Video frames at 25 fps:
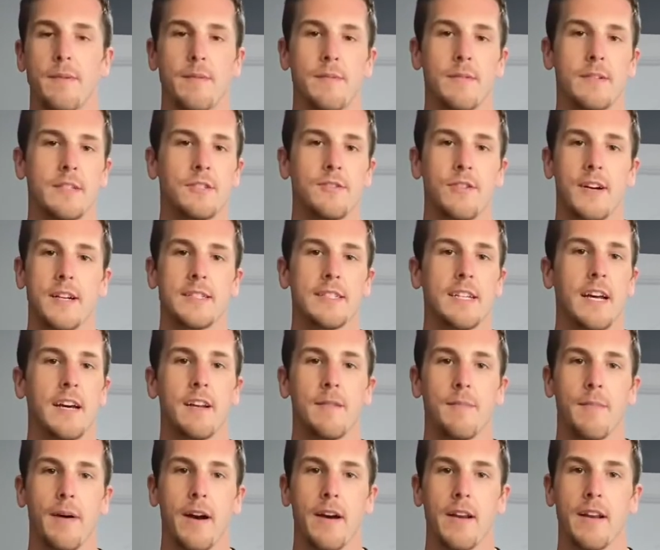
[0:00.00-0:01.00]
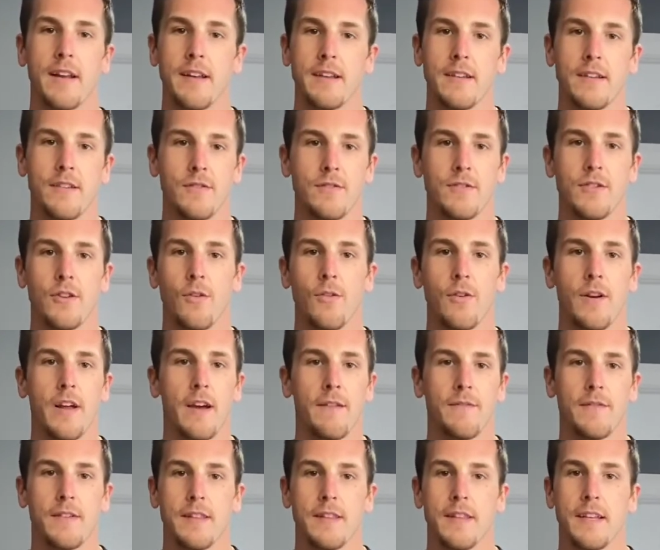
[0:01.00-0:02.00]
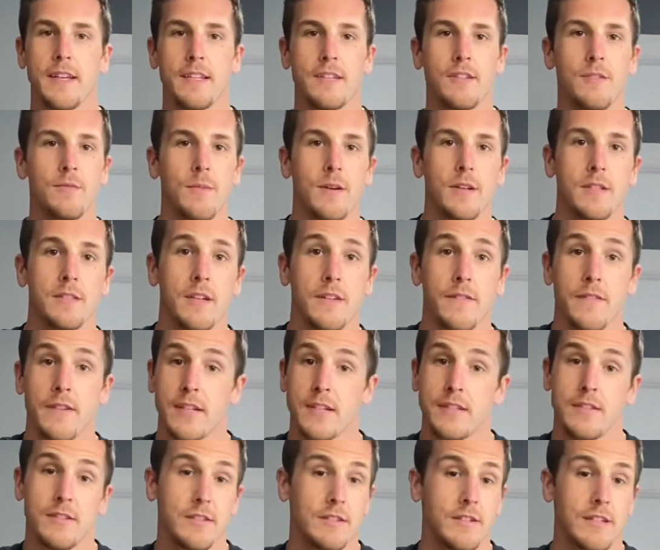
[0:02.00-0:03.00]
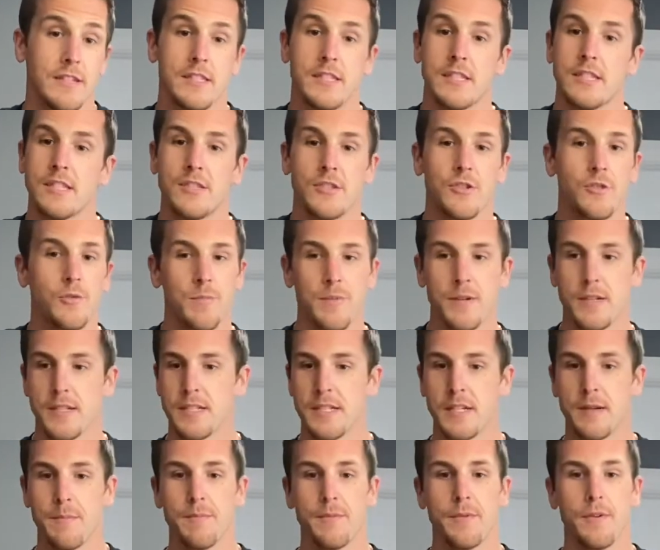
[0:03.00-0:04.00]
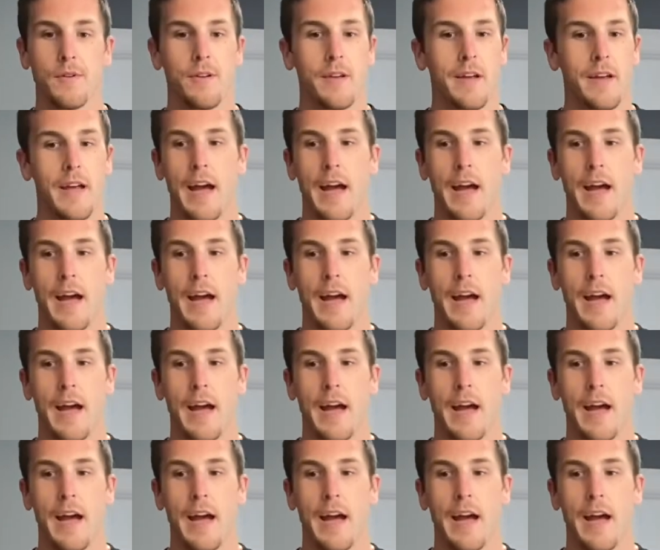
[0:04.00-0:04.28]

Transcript: stressed out about it, and you don't have to think too much of it. It's, it's super simple.